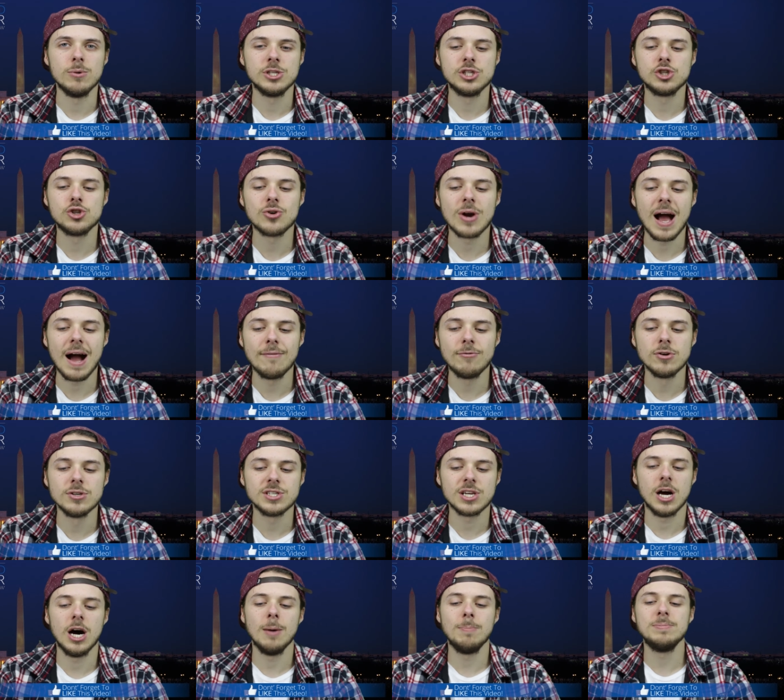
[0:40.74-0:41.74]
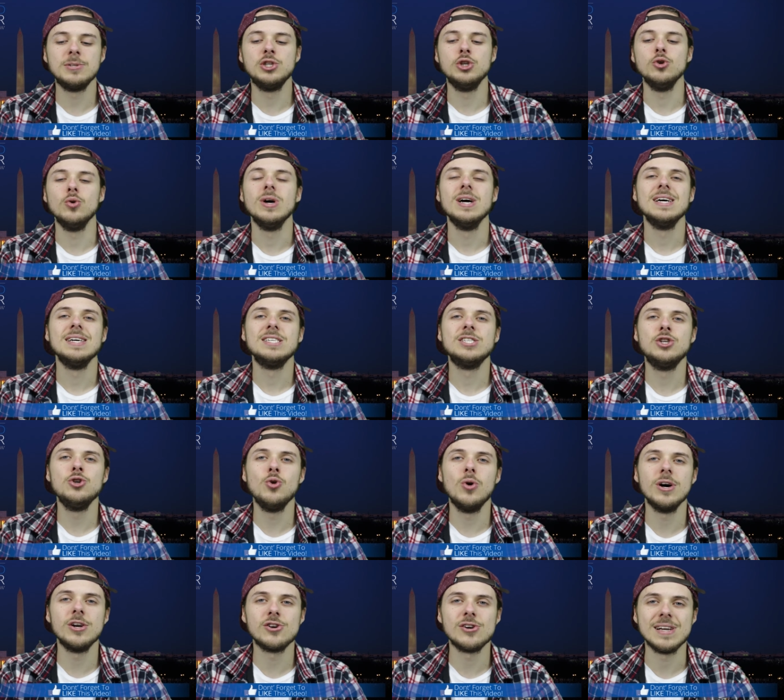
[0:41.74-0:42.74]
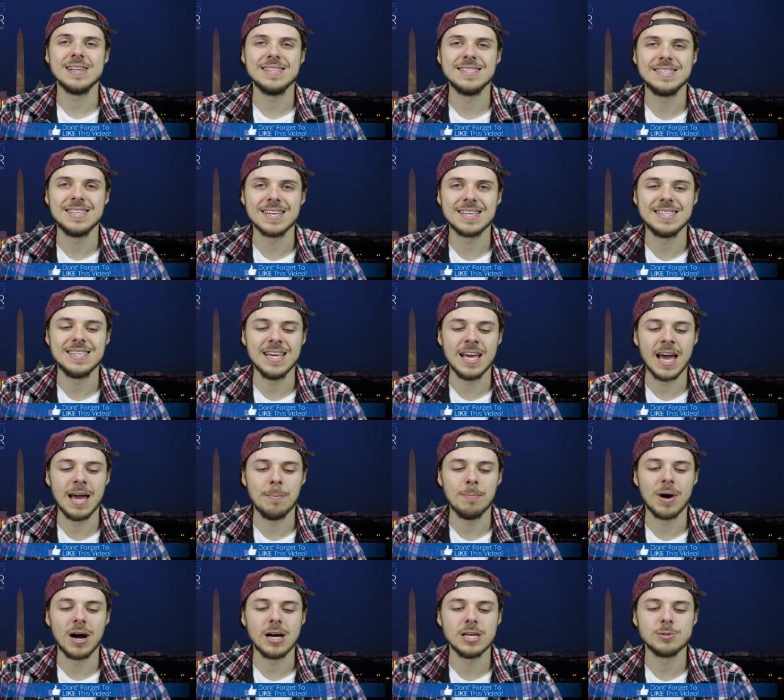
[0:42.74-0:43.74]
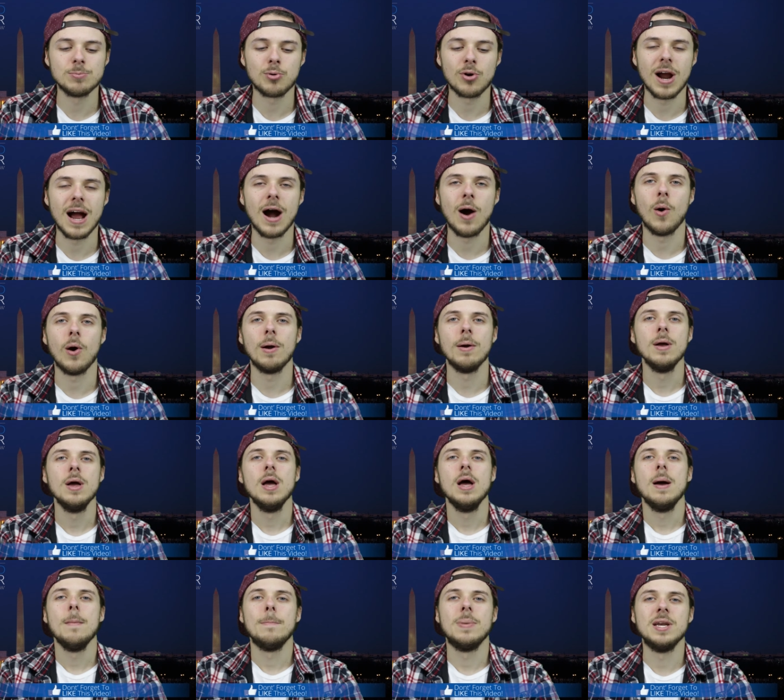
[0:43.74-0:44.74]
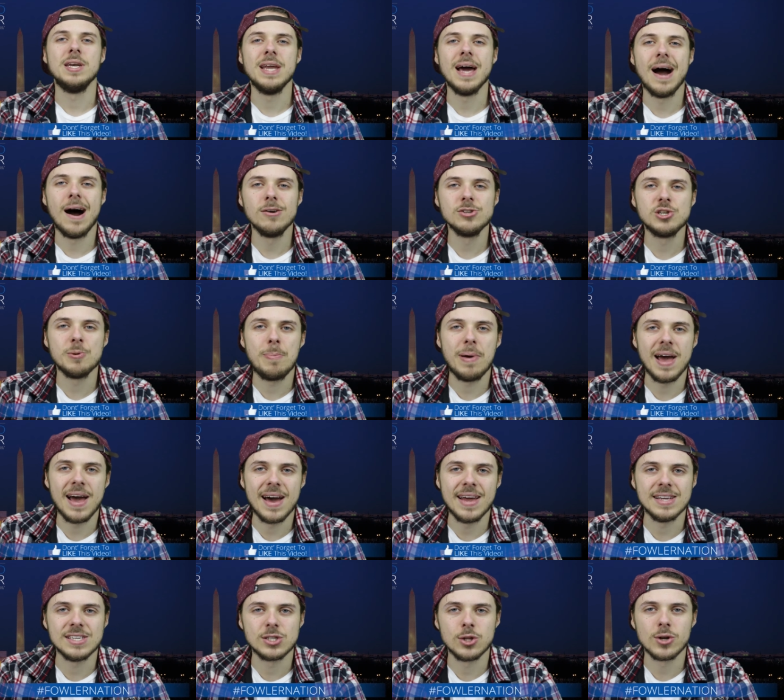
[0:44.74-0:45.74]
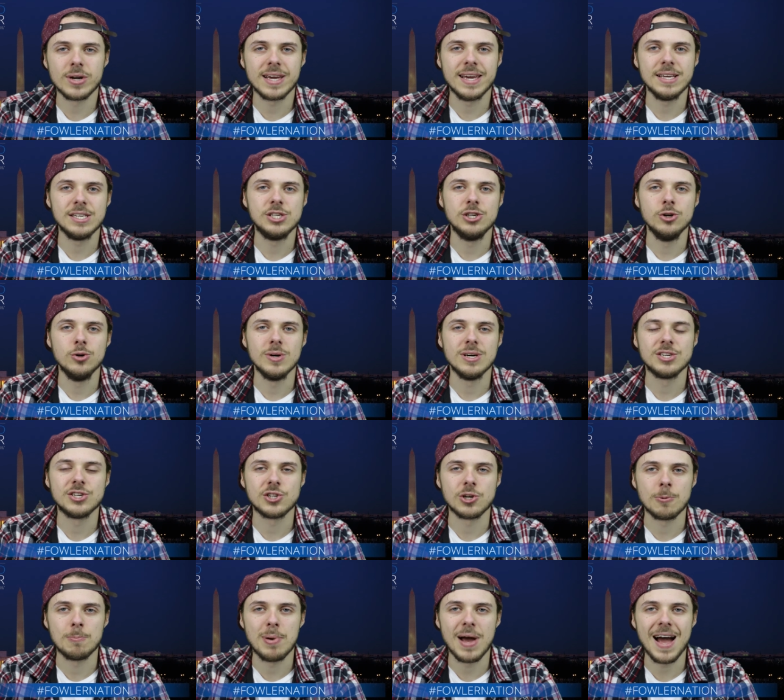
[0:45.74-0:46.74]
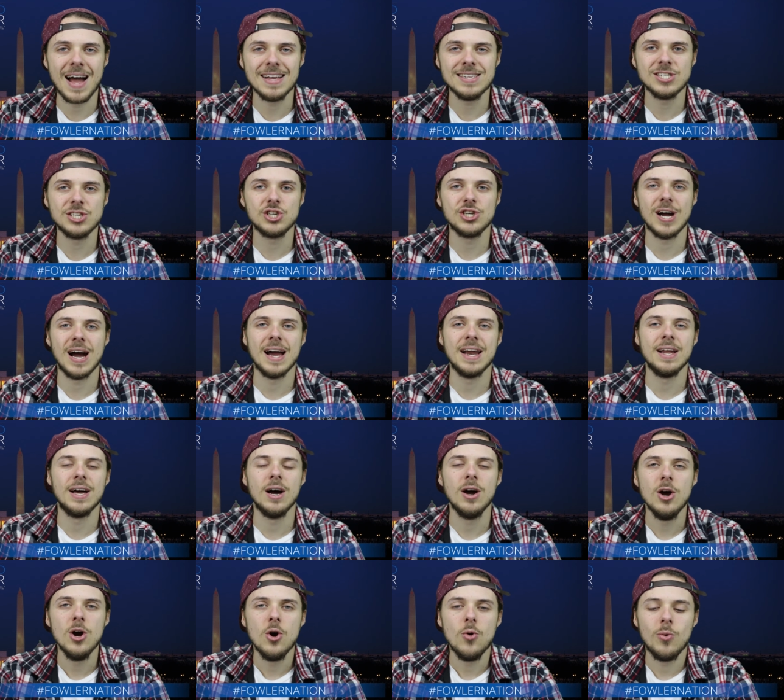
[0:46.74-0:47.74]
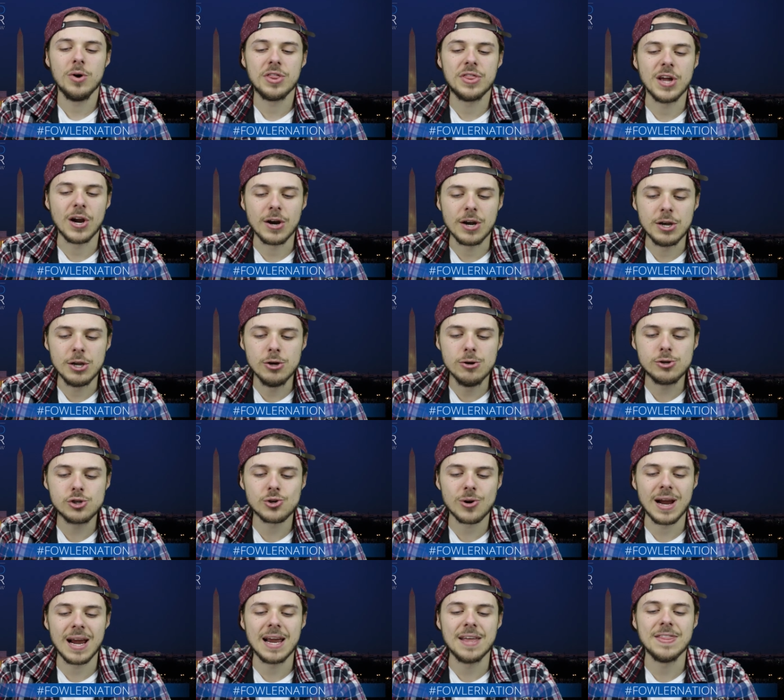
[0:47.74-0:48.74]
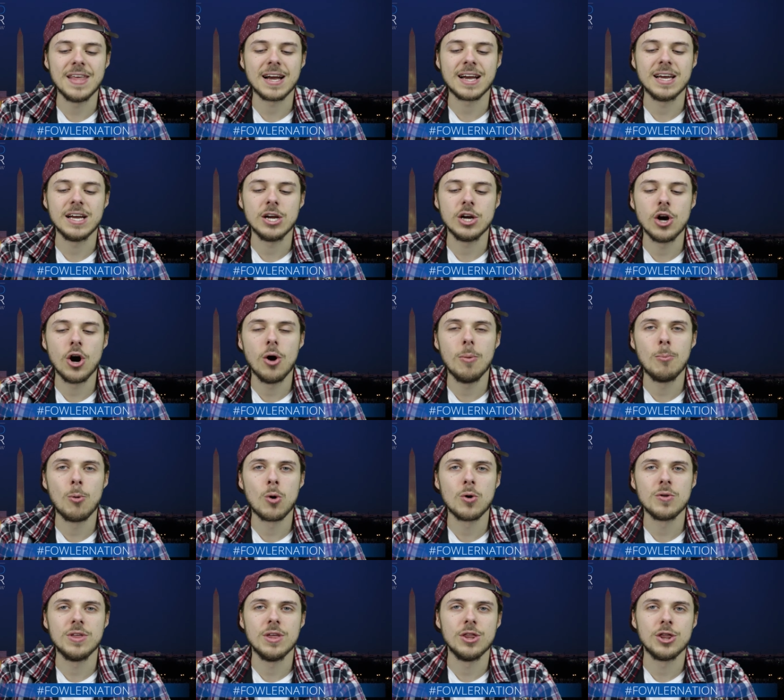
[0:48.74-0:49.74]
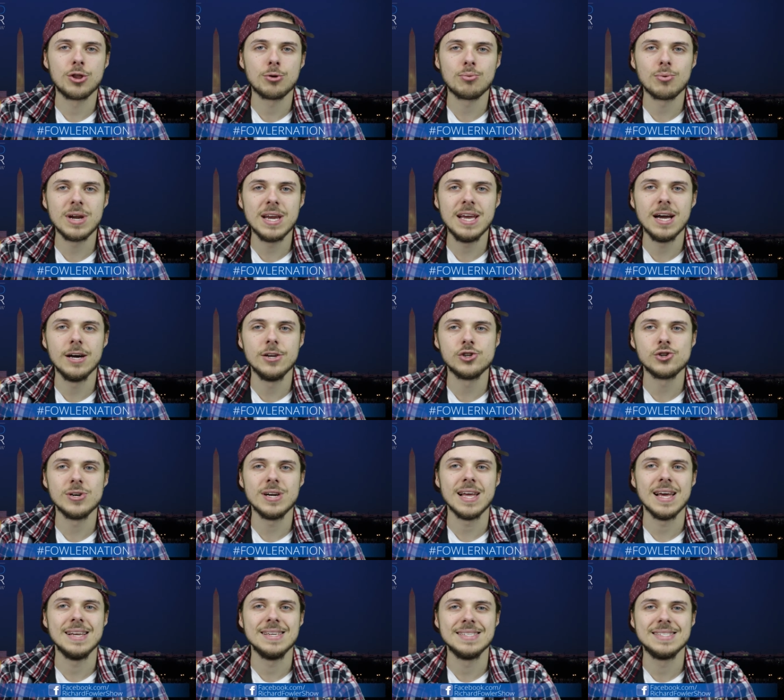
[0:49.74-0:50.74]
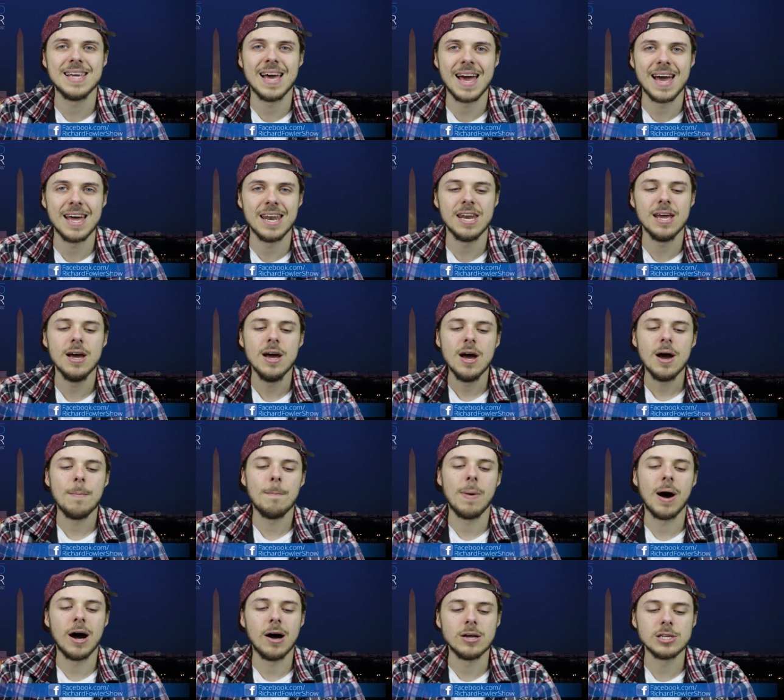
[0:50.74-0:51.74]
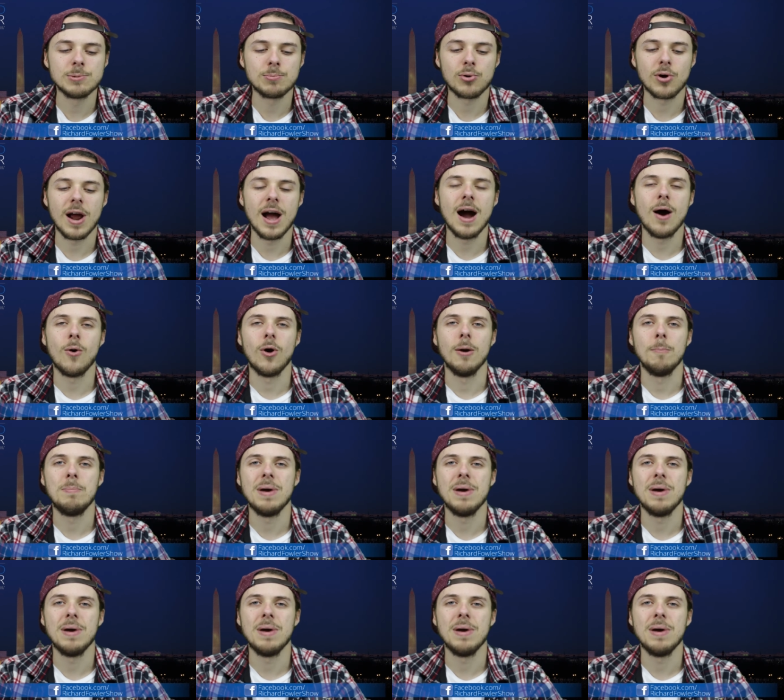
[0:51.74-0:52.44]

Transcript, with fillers: which travels up to 268 miles per hour. But now Japan is looking to surpass China with their new train that can go more than 310 miles per hour.